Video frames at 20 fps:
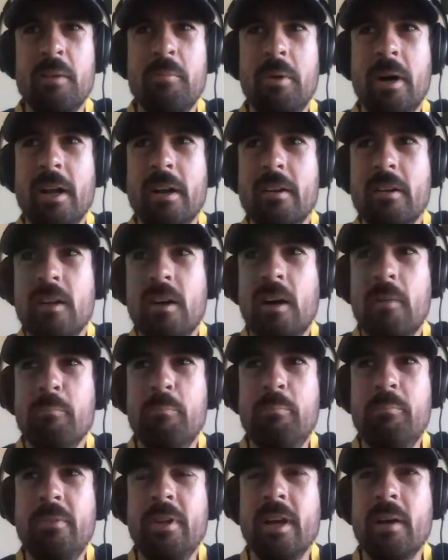But I'm
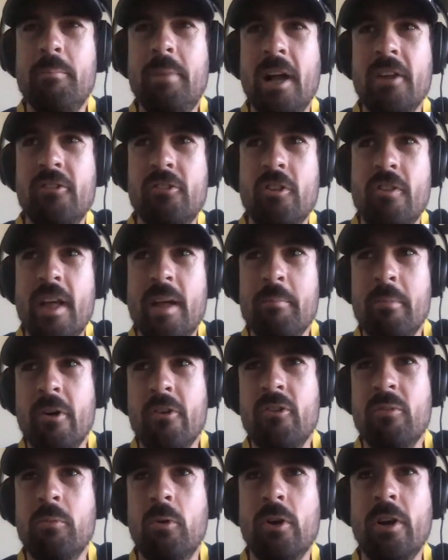um, yeah, punched punch through that
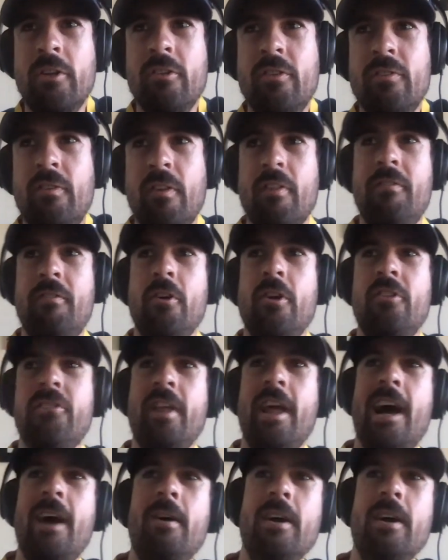most mornings for the
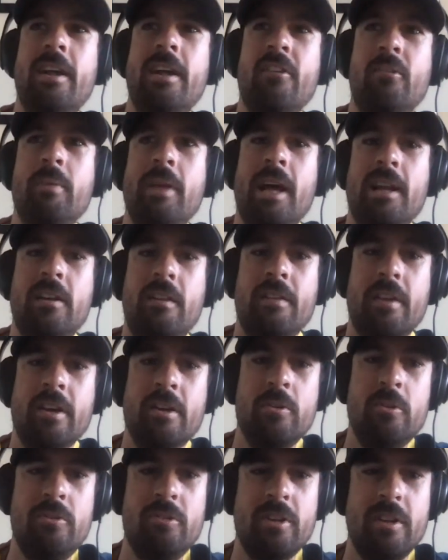first hour, gets me out to the
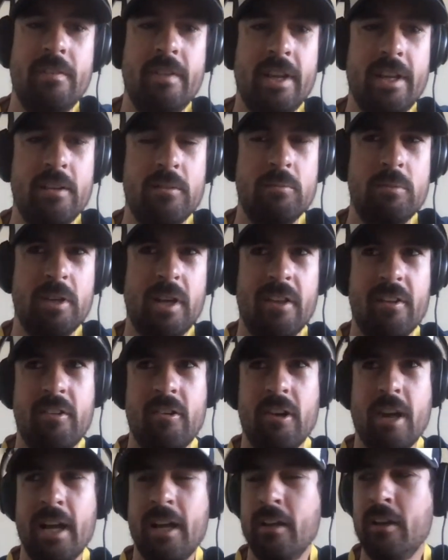hills, and then when I
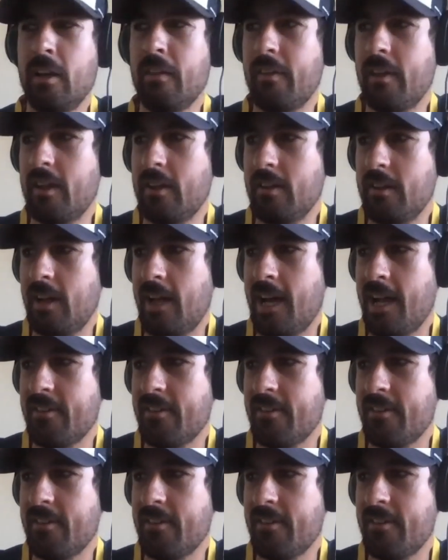crack into the